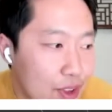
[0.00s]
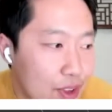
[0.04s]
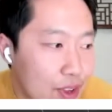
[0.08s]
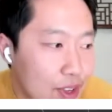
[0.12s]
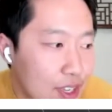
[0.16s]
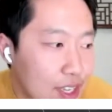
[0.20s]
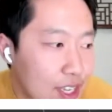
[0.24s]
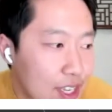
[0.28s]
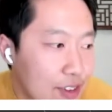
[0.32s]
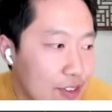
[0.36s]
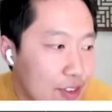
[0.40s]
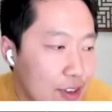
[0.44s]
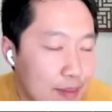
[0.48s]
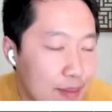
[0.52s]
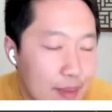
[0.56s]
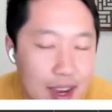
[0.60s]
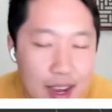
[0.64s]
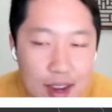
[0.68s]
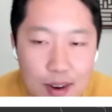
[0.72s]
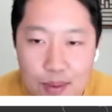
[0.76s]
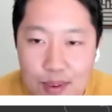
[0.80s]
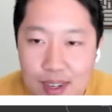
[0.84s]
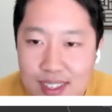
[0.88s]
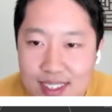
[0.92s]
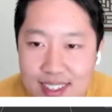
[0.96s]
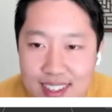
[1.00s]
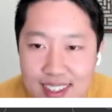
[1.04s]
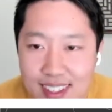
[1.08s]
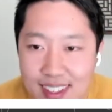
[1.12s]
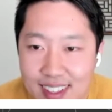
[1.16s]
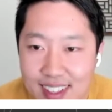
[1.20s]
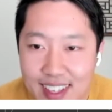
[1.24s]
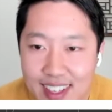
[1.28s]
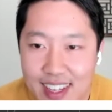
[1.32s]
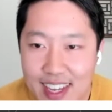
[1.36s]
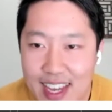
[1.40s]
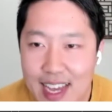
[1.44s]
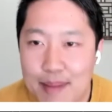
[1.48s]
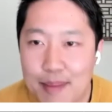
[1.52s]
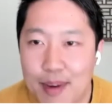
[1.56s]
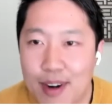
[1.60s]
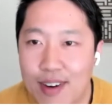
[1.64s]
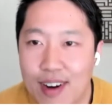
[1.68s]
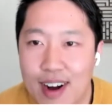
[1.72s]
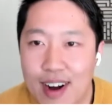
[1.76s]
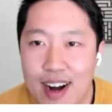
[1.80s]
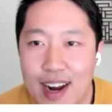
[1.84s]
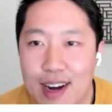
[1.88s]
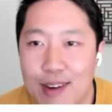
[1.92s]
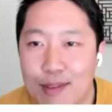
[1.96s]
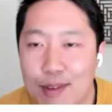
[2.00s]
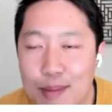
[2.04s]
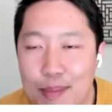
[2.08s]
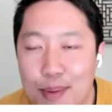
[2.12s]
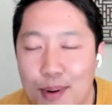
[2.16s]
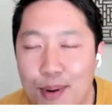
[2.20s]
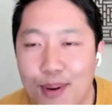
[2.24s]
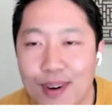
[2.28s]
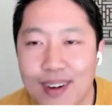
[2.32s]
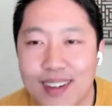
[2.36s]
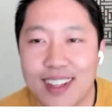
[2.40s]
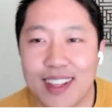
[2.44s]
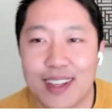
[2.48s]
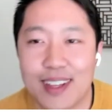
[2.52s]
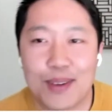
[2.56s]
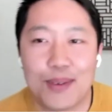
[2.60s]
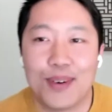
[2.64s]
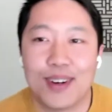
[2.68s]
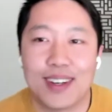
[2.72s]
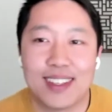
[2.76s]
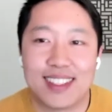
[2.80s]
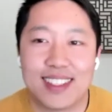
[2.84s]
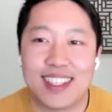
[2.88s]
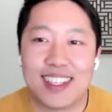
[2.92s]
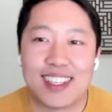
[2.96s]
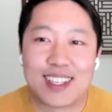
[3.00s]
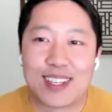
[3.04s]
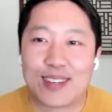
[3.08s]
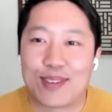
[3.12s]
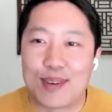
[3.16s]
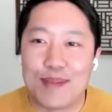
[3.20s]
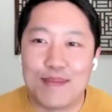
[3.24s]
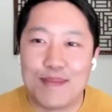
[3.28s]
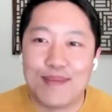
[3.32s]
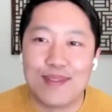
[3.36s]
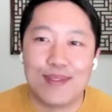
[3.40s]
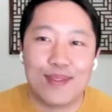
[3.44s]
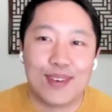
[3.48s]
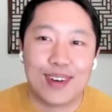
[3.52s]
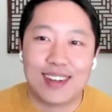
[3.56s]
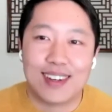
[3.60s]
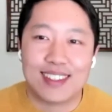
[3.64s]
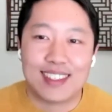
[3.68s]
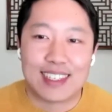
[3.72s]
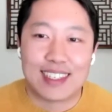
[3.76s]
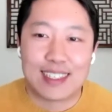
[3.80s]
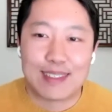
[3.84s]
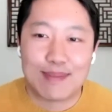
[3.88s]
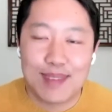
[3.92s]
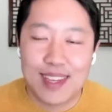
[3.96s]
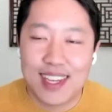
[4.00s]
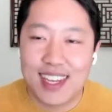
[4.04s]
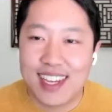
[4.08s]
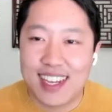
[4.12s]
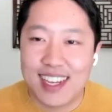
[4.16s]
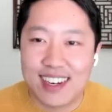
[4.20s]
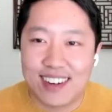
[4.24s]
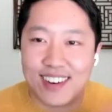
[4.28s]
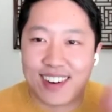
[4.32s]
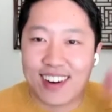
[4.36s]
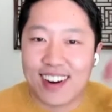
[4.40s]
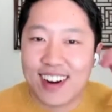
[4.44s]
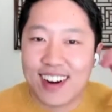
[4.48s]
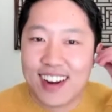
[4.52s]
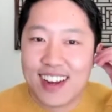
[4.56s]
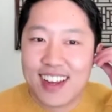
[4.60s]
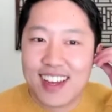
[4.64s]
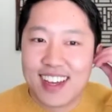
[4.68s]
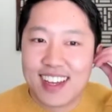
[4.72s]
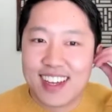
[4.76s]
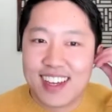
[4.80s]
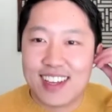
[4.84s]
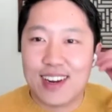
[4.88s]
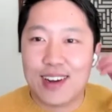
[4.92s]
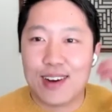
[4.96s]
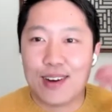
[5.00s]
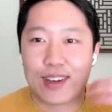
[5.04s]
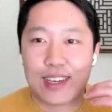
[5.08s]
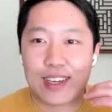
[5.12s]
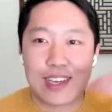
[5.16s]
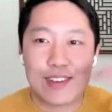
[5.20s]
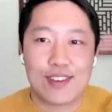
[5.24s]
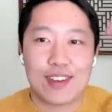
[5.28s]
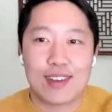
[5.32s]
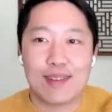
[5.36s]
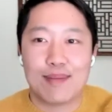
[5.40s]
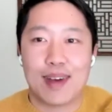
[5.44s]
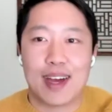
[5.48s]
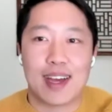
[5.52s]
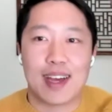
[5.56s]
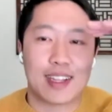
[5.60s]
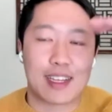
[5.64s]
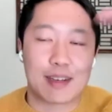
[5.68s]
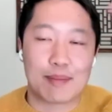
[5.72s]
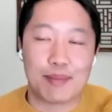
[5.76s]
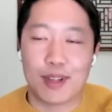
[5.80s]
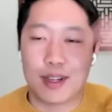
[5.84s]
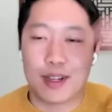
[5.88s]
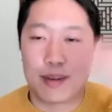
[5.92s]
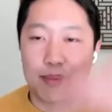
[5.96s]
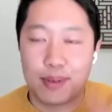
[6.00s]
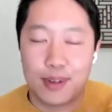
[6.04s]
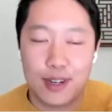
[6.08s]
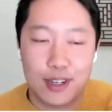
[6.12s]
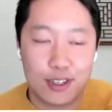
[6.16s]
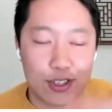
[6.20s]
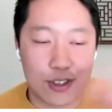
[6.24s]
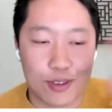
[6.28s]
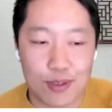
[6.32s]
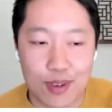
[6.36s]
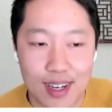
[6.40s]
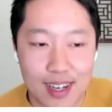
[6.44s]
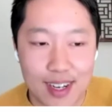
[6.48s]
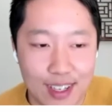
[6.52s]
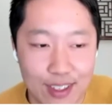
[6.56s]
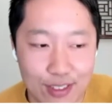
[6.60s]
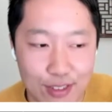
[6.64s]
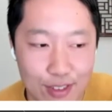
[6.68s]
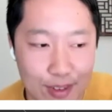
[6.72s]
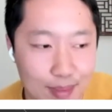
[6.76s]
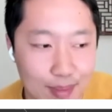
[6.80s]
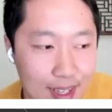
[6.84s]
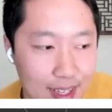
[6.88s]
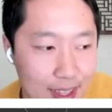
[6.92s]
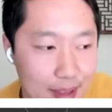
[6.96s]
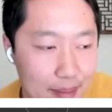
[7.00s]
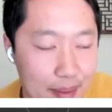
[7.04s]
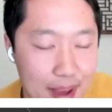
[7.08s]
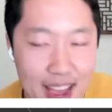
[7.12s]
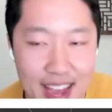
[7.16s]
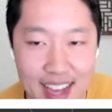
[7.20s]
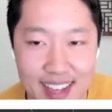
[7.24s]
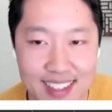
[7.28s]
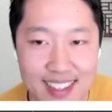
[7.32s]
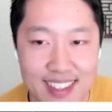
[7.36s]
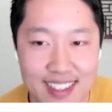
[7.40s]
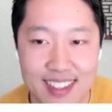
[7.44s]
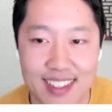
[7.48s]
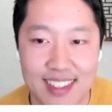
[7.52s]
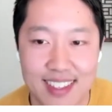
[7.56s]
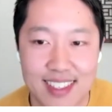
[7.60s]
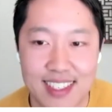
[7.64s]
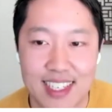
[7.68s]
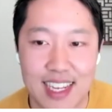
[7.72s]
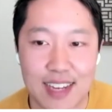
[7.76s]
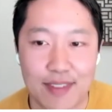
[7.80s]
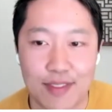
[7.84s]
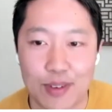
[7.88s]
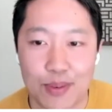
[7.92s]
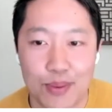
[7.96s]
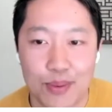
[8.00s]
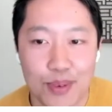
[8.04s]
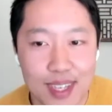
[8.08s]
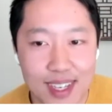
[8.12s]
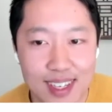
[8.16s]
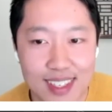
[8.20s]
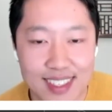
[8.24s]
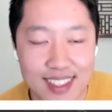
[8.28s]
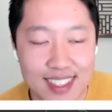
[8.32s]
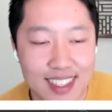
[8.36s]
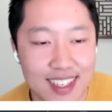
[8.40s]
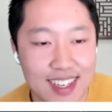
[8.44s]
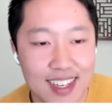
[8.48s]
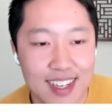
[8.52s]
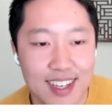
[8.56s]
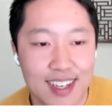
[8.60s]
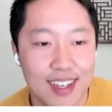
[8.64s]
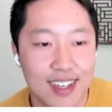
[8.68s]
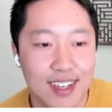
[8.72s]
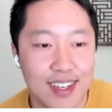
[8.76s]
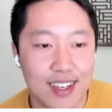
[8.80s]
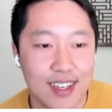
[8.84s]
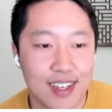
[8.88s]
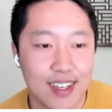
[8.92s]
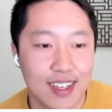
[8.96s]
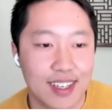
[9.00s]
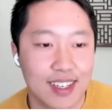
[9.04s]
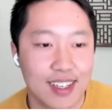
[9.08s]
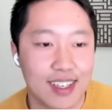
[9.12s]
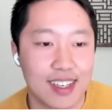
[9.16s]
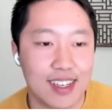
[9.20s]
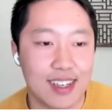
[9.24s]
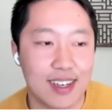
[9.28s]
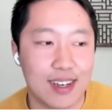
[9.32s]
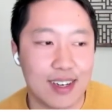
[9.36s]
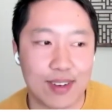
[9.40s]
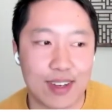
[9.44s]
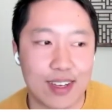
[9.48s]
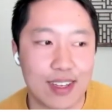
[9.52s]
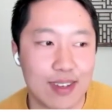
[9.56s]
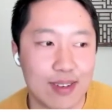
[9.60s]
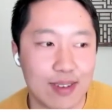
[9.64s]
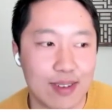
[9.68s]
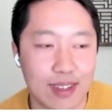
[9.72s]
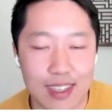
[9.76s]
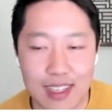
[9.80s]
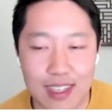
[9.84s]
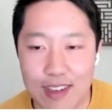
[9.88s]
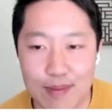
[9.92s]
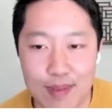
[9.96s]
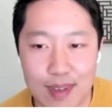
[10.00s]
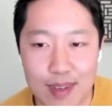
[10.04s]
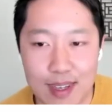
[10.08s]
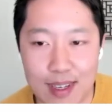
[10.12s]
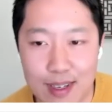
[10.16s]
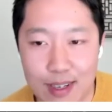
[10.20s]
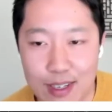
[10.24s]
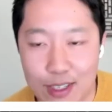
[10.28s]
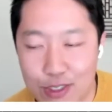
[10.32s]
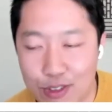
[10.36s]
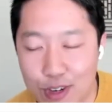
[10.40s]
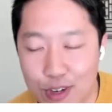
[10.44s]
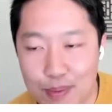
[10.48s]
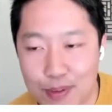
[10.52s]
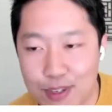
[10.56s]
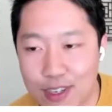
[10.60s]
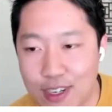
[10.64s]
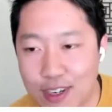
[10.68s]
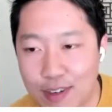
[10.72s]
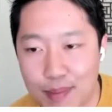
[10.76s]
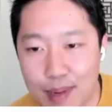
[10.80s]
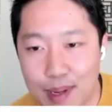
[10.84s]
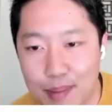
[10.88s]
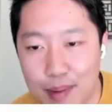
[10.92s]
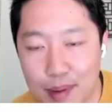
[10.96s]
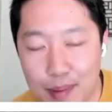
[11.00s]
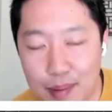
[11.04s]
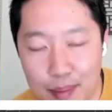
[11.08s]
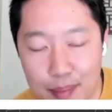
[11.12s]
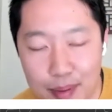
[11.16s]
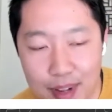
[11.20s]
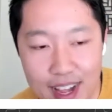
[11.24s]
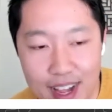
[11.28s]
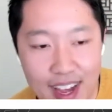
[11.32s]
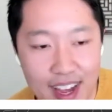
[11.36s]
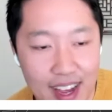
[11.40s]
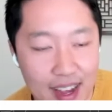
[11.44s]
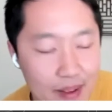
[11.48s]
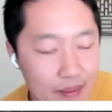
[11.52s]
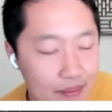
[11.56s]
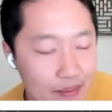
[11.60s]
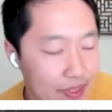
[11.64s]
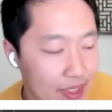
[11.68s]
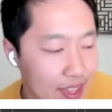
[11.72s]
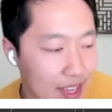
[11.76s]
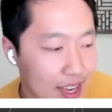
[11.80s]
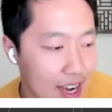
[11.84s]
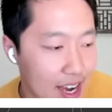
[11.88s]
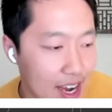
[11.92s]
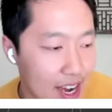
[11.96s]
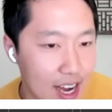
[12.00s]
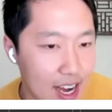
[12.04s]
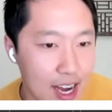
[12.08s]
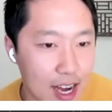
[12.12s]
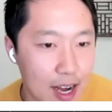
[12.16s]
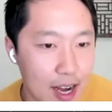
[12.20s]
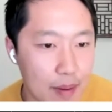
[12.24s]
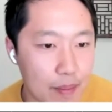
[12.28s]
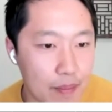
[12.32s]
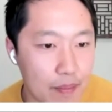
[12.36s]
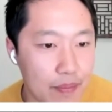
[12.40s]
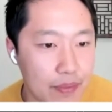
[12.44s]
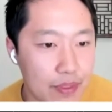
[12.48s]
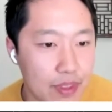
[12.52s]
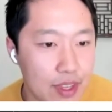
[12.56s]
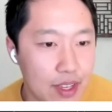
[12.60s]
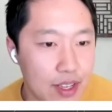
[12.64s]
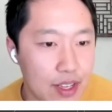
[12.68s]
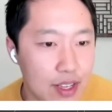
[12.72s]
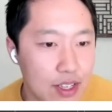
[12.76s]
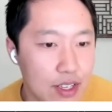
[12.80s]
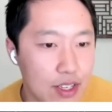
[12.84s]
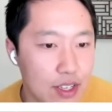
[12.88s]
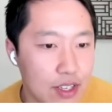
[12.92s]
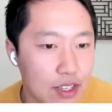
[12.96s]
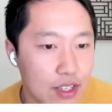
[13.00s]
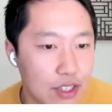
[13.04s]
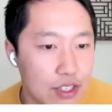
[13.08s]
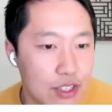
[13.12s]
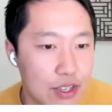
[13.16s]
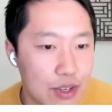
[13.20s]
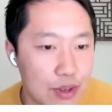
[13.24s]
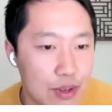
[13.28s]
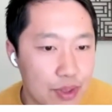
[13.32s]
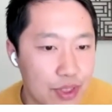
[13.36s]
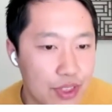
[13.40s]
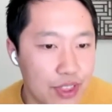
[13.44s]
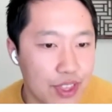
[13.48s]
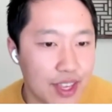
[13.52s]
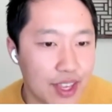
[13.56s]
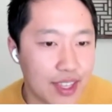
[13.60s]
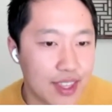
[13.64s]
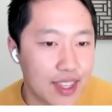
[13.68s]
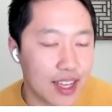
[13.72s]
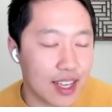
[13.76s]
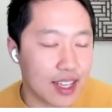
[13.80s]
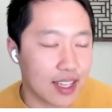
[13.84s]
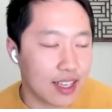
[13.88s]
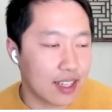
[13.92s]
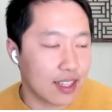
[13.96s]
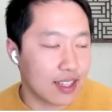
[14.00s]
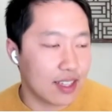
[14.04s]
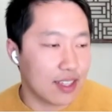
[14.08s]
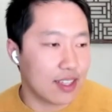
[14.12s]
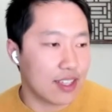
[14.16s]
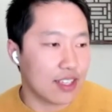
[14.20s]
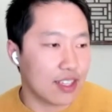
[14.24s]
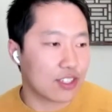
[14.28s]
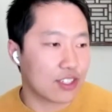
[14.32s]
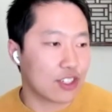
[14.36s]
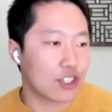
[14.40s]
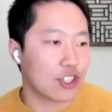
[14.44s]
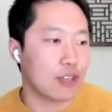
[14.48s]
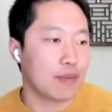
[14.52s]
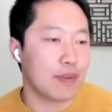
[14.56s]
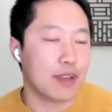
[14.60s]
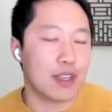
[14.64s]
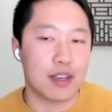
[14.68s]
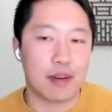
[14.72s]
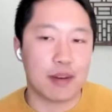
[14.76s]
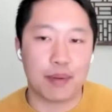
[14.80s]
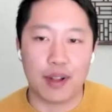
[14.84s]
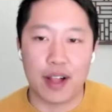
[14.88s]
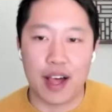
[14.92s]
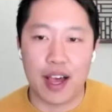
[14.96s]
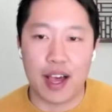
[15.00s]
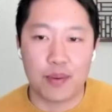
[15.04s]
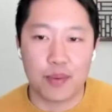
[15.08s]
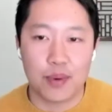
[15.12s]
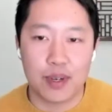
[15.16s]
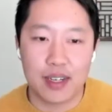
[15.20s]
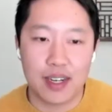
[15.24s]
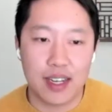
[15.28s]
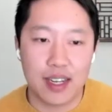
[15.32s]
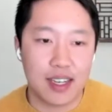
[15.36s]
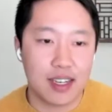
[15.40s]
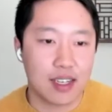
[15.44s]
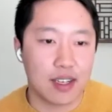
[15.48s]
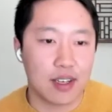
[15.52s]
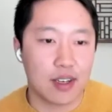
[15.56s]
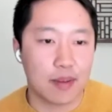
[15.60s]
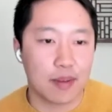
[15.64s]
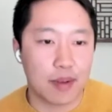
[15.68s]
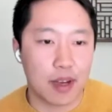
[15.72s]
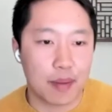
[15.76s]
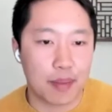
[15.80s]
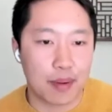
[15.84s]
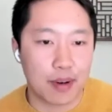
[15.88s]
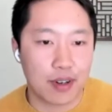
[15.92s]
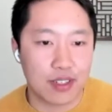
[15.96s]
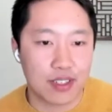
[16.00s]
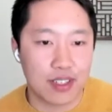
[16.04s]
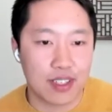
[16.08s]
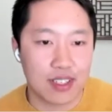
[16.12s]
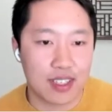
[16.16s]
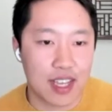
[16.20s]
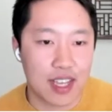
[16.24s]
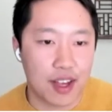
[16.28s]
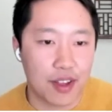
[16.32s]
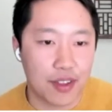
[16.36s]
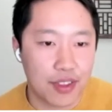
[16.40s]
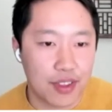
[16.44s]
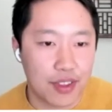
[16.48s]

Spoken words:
given my recent like MRI report, like what does this mean? Or, given my like blood pressure readings from like the past 7 weeks, can you give me a description of blah, blah, blah, blah. Do you think that this could be applied one day to a person's health